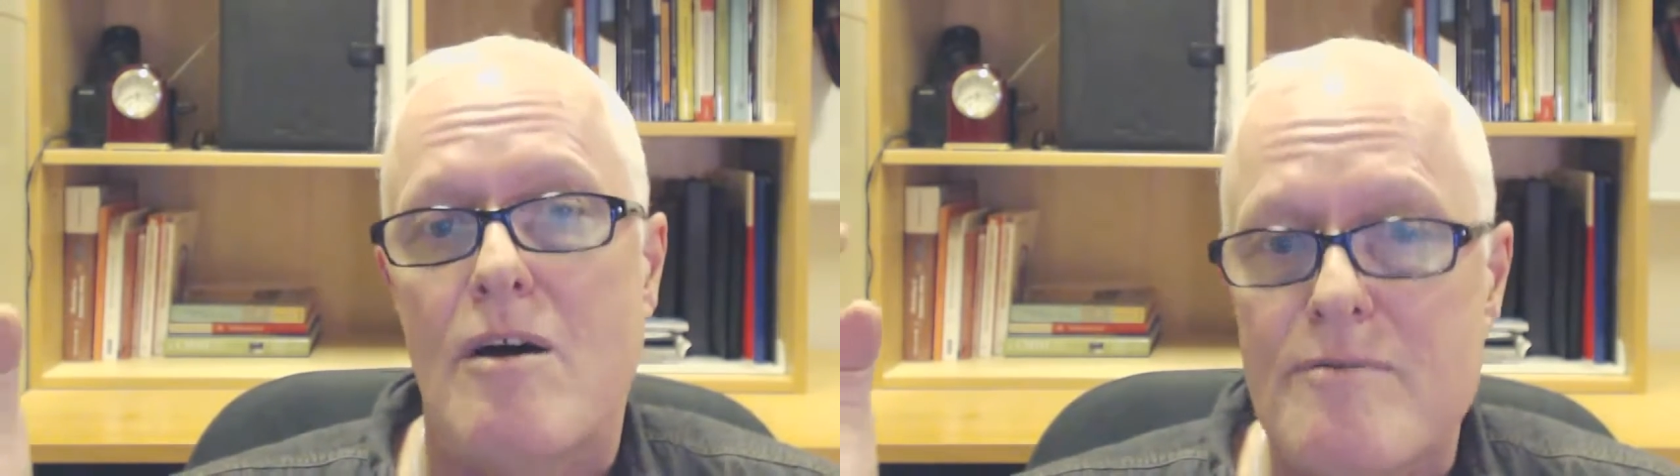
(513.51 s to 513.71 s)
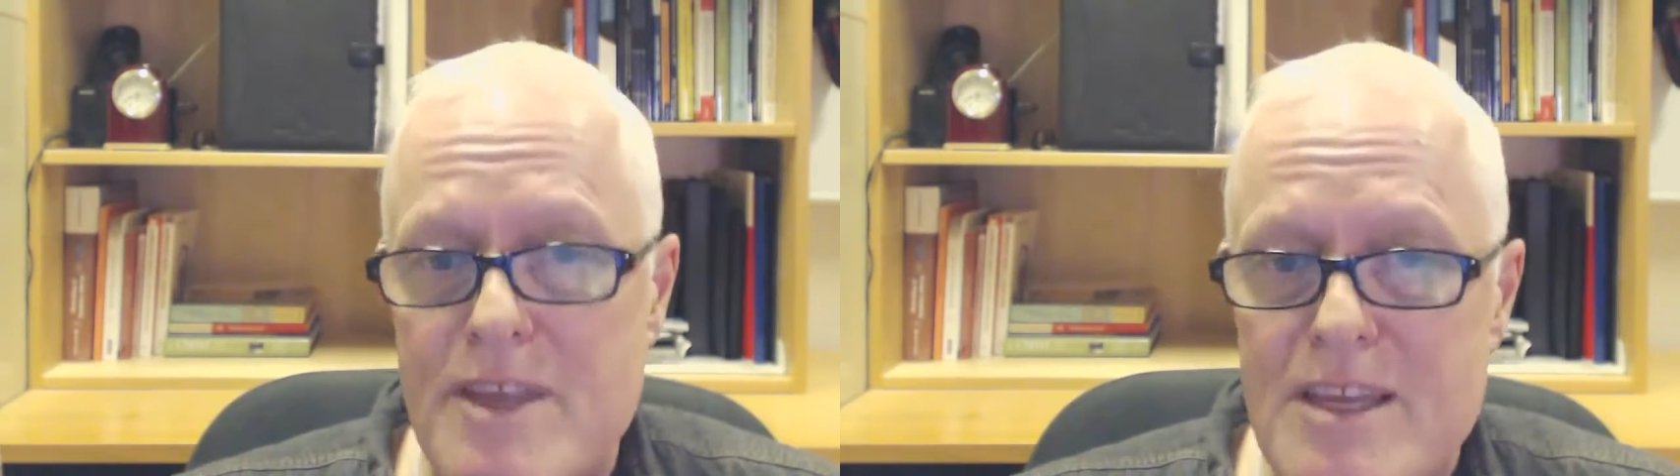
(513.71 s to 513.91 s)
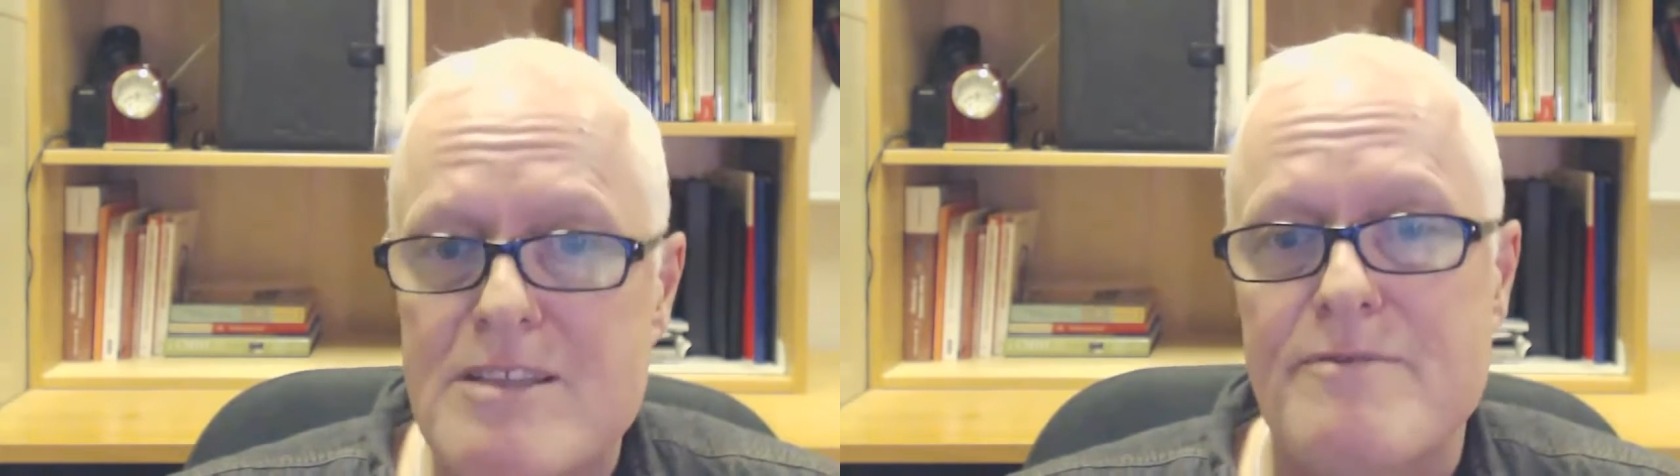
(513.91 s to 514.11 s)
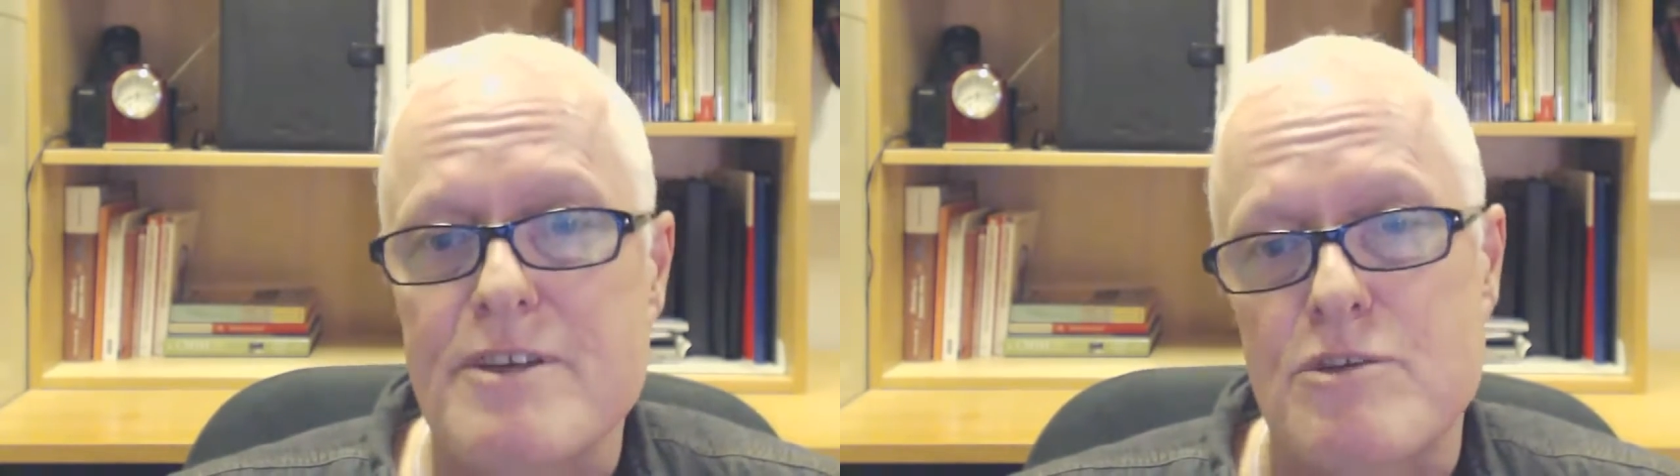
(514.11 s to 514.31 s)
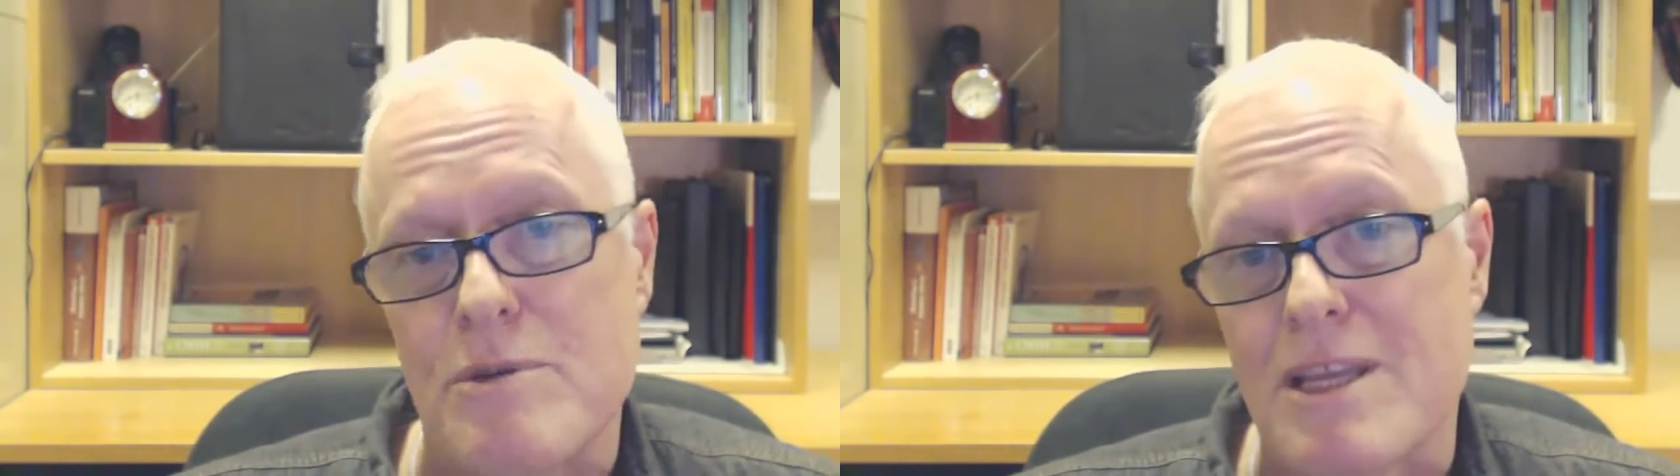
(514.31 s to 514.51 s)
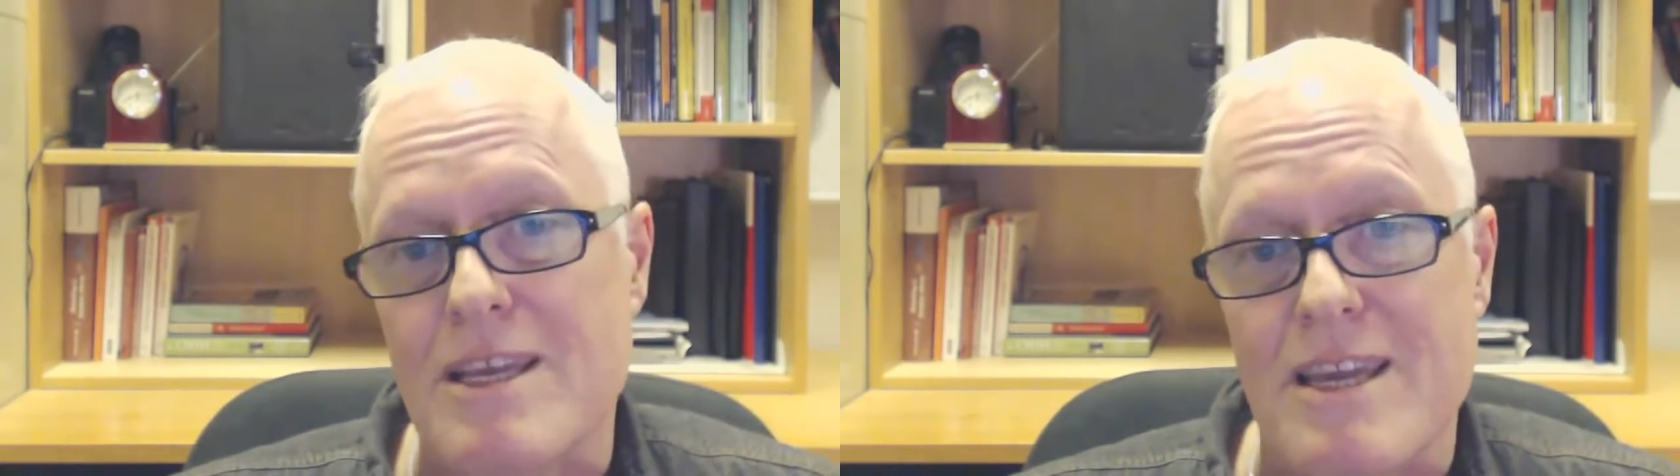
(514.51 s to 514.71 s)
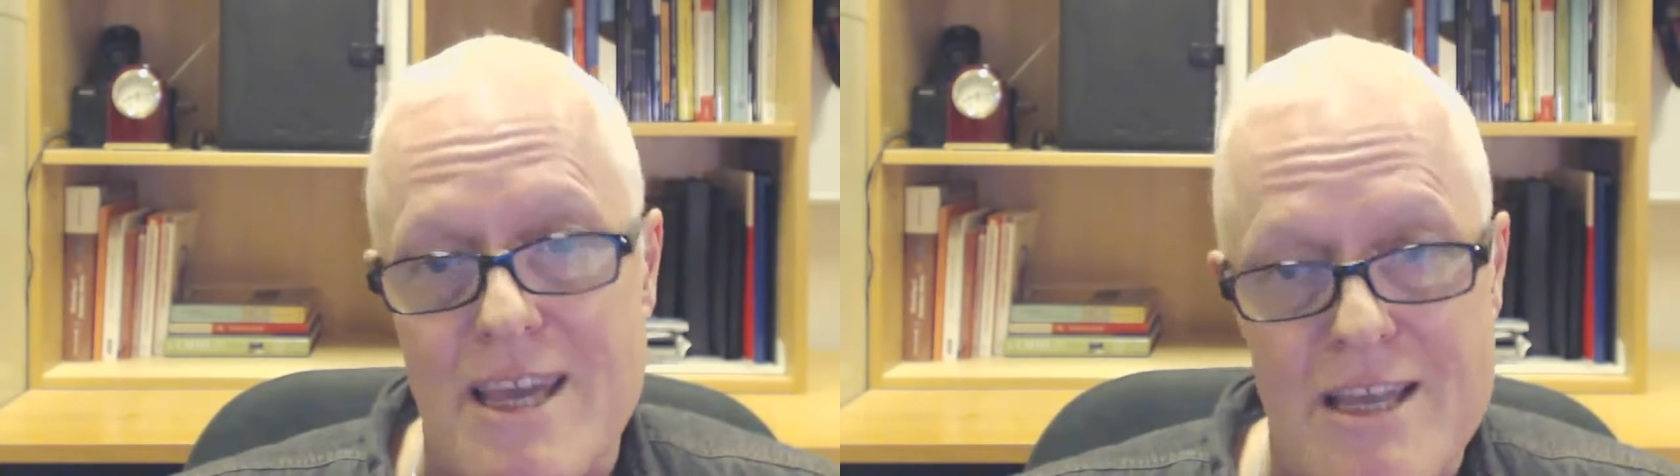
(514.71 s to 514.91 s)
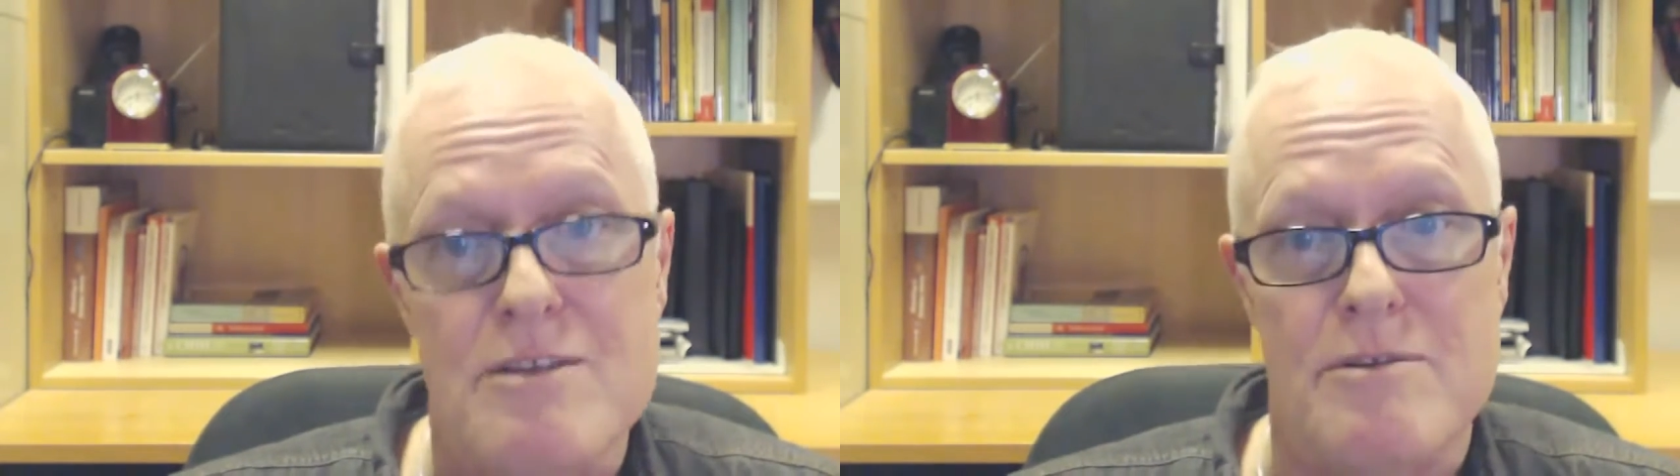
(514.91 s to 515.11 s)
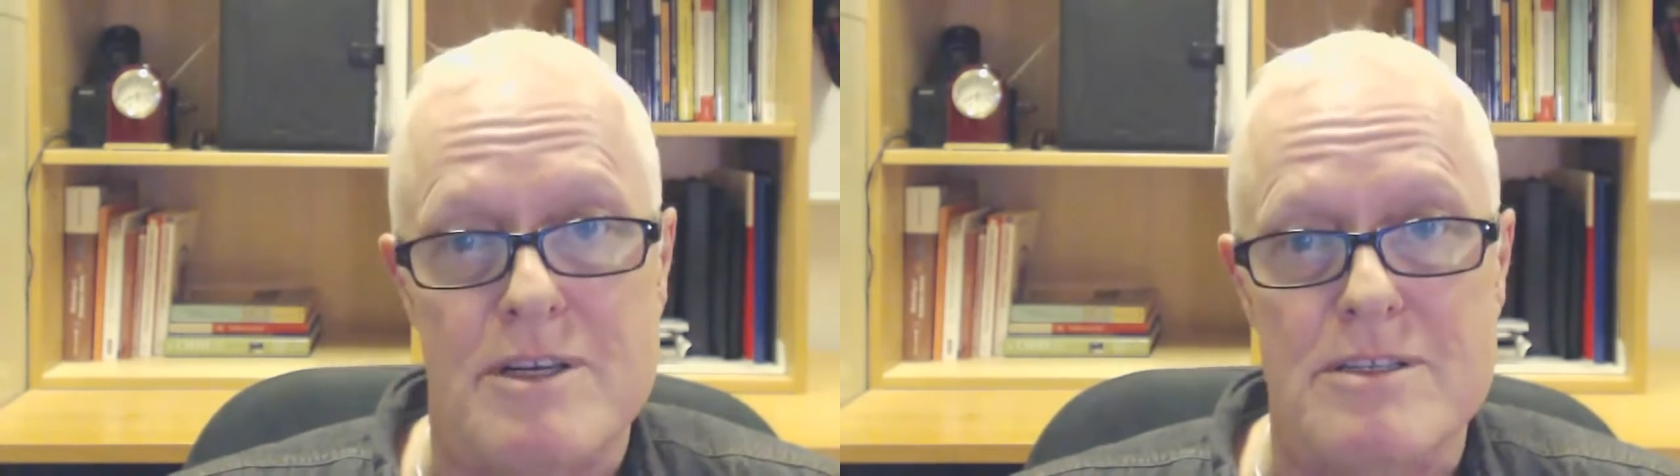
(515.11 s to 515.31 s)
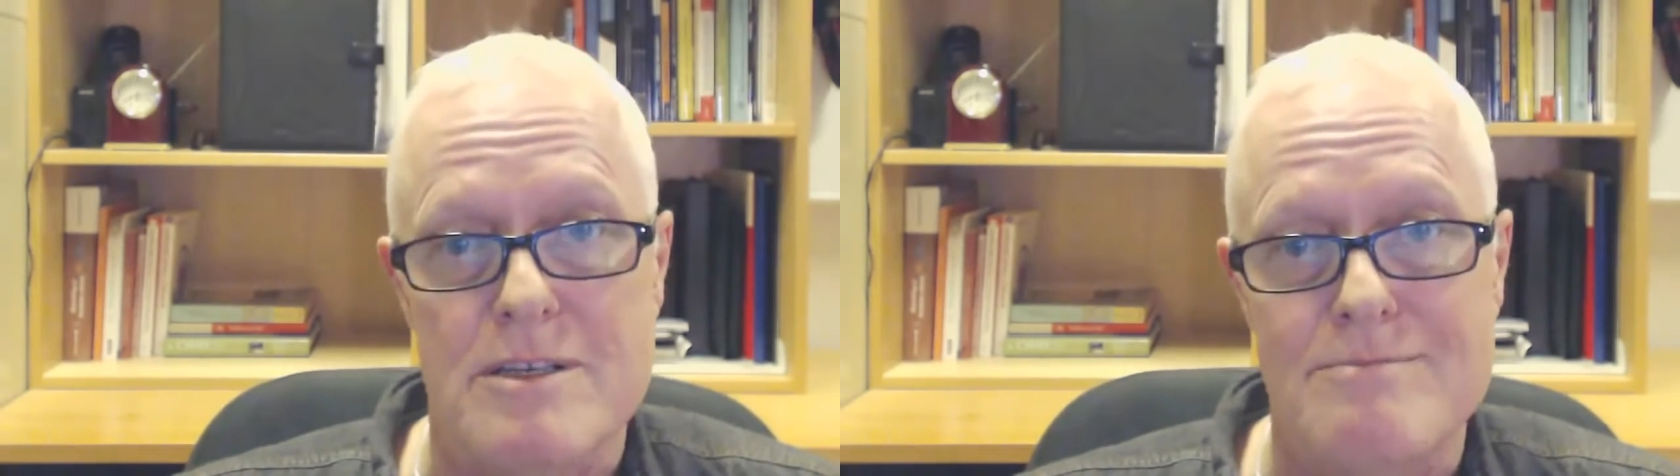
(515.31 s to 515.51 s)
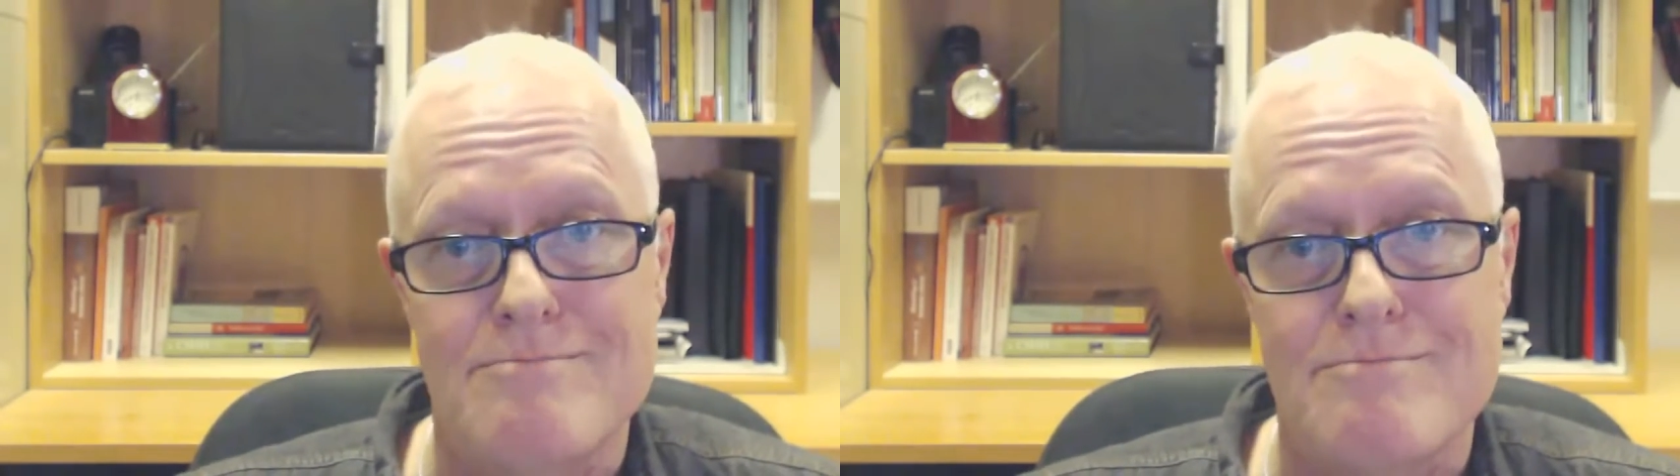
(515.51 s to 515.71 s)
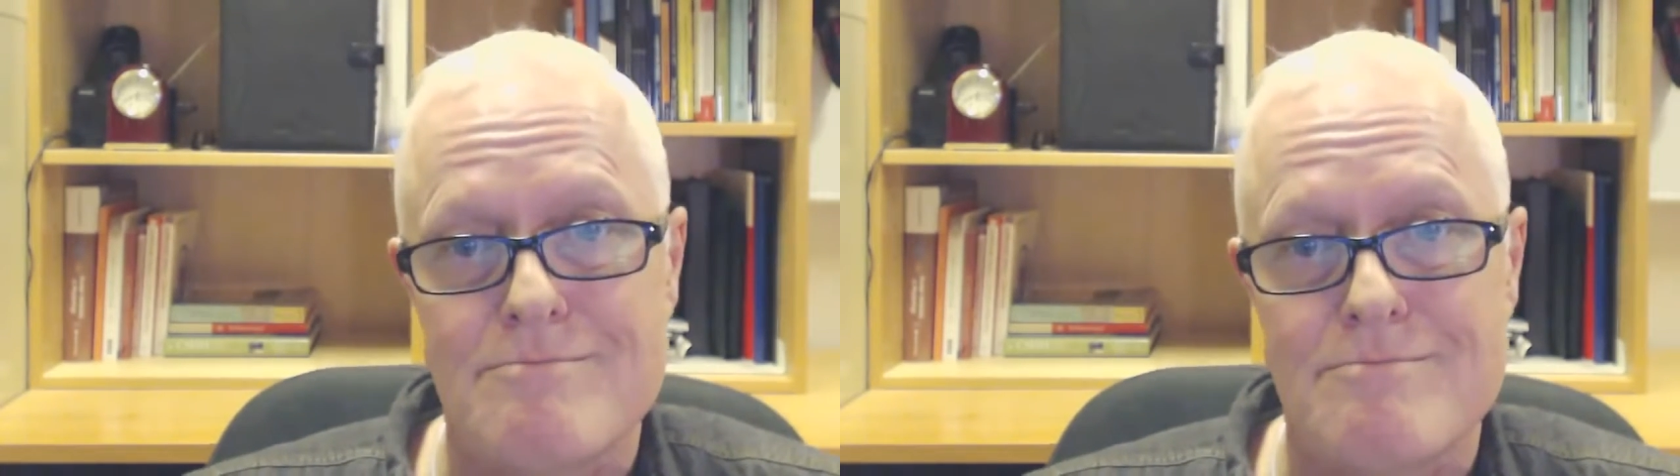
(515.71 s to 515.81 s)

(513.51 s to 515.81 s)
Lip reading: of the individually ignorant.